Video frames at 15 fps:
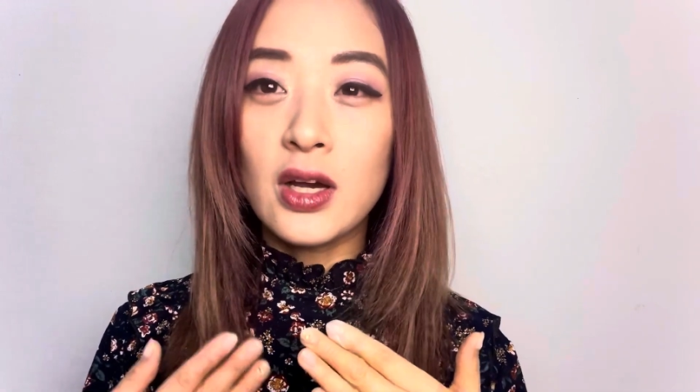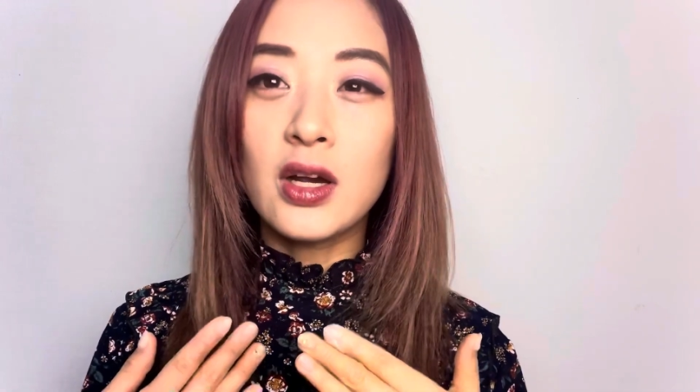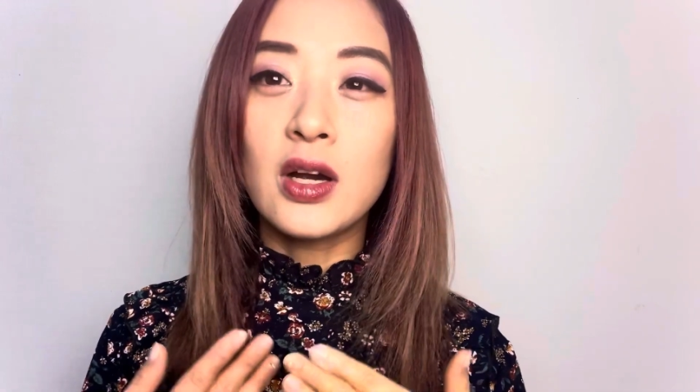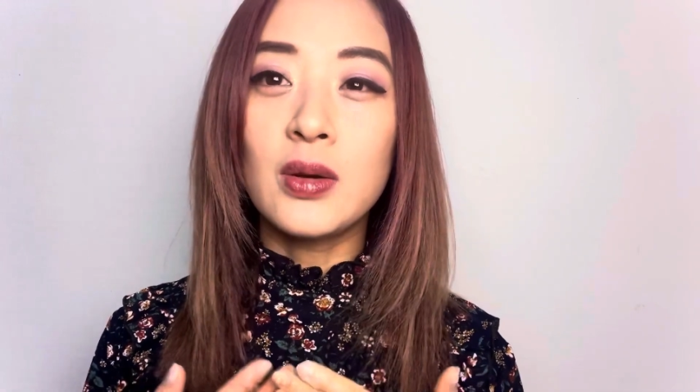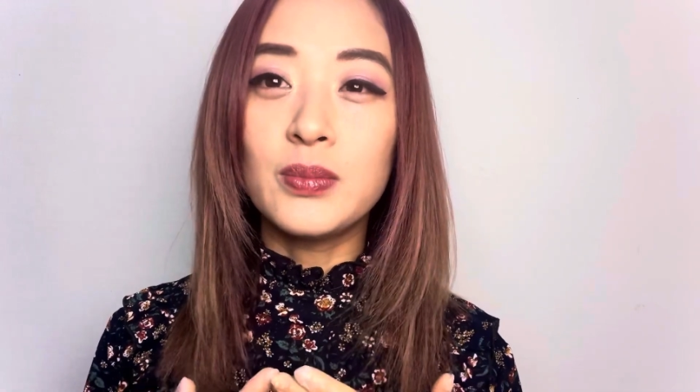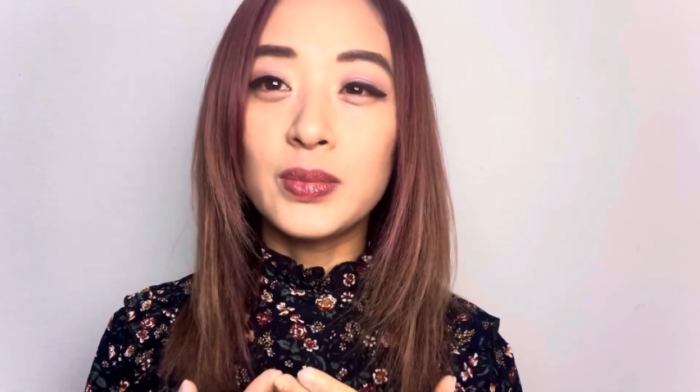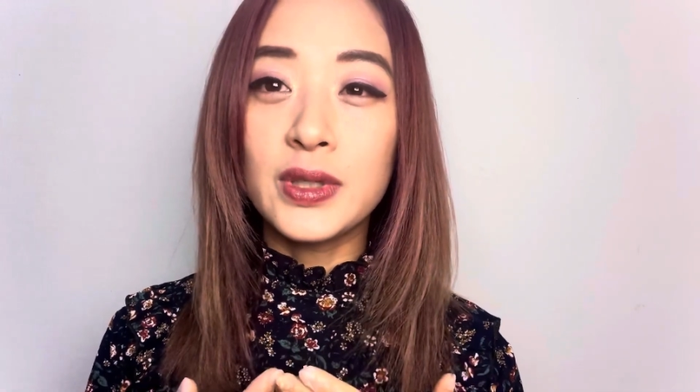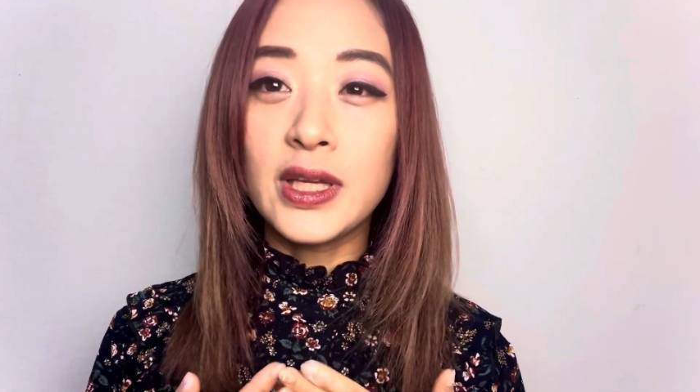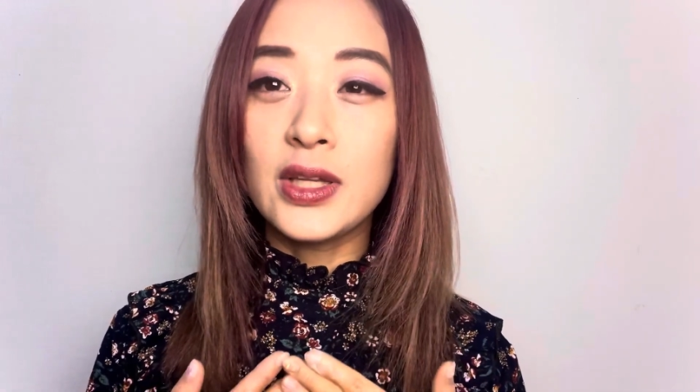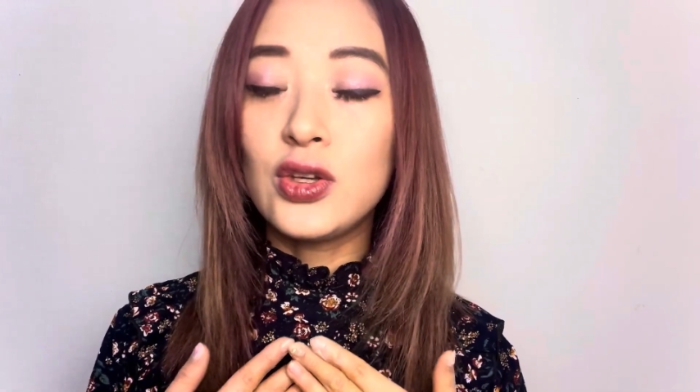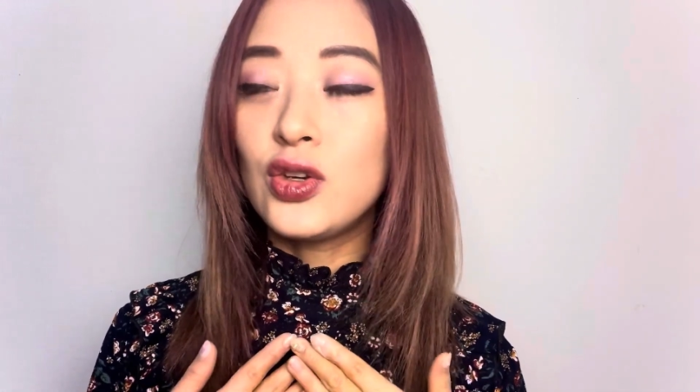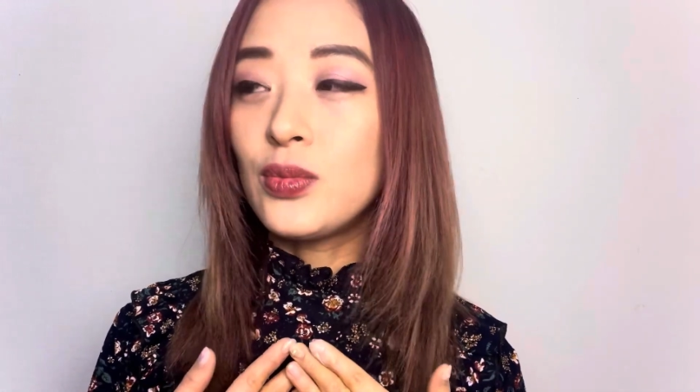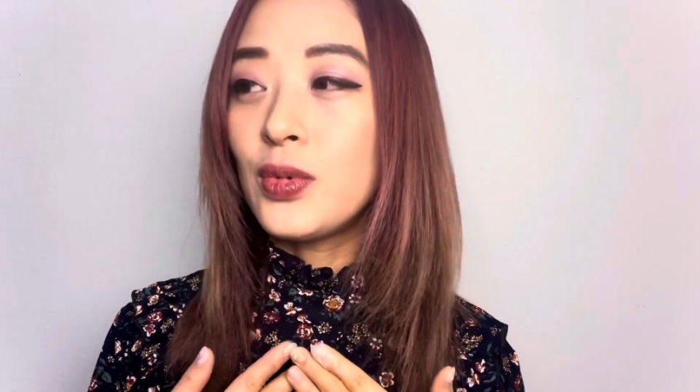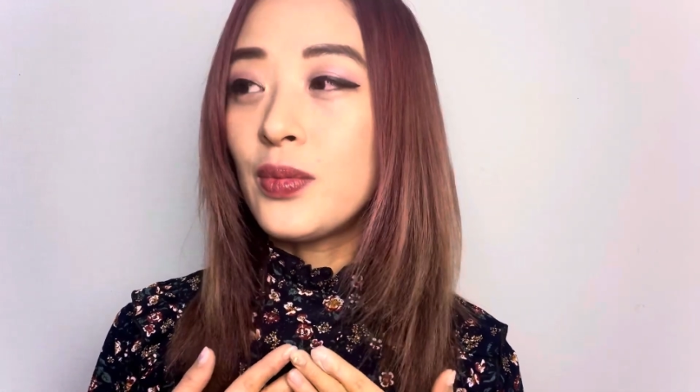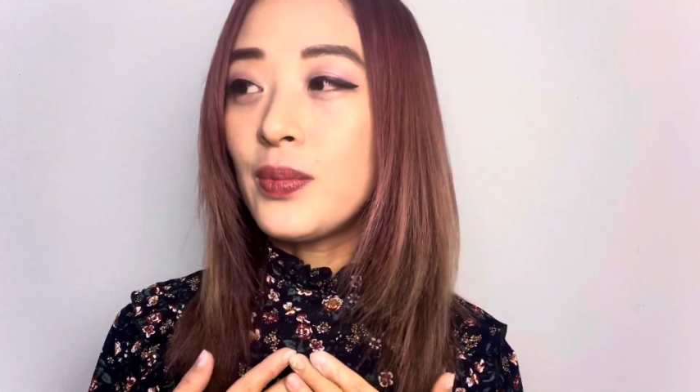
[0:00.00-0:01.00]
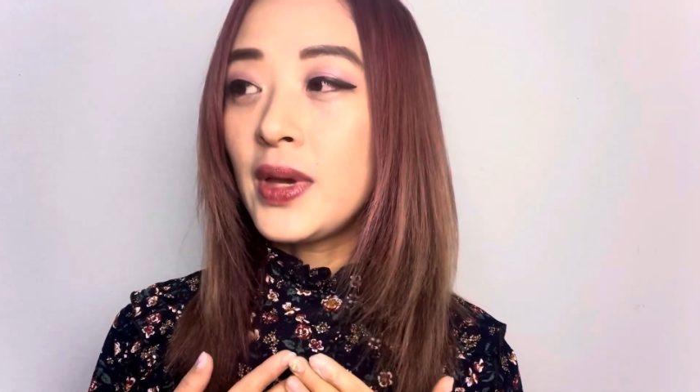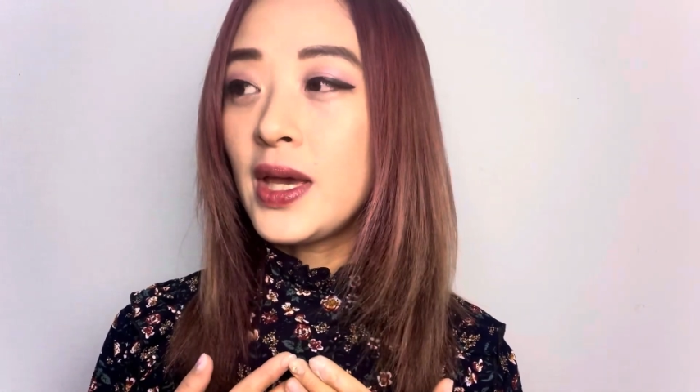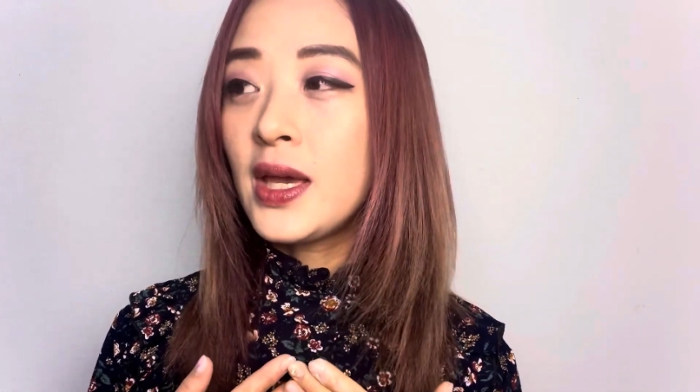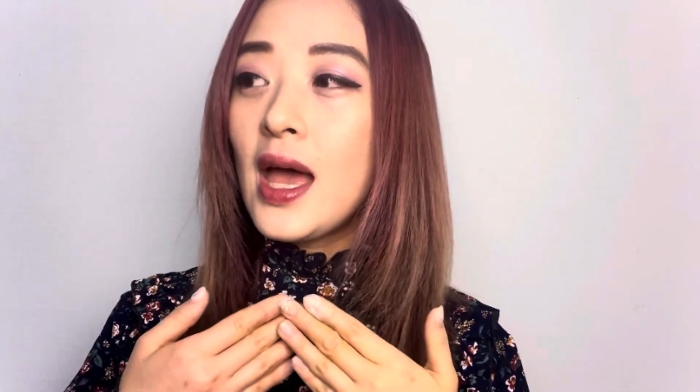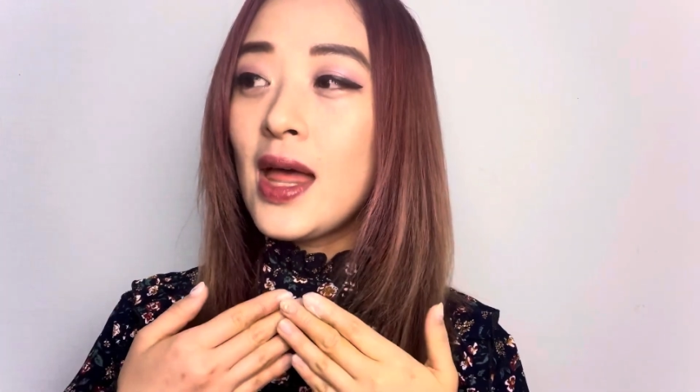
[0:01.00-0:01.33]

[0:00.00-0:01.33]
complete human being.